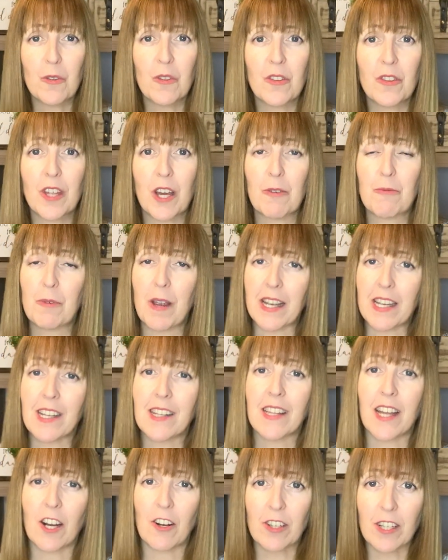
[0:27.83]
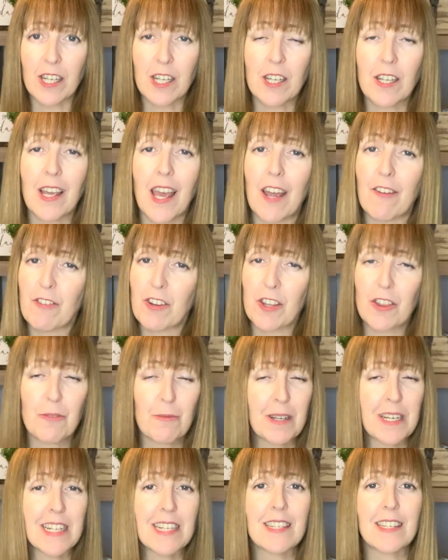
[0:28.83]
that regularly, every
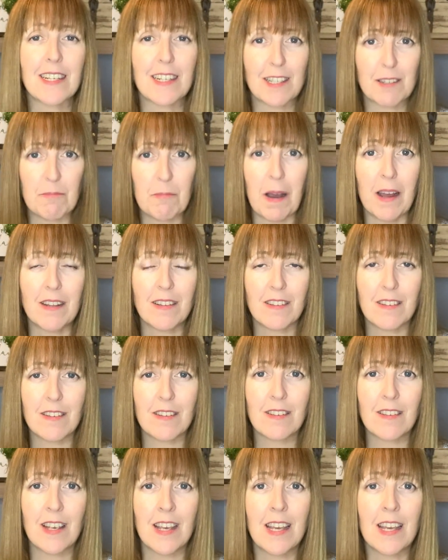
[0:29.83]
3 to 6 months,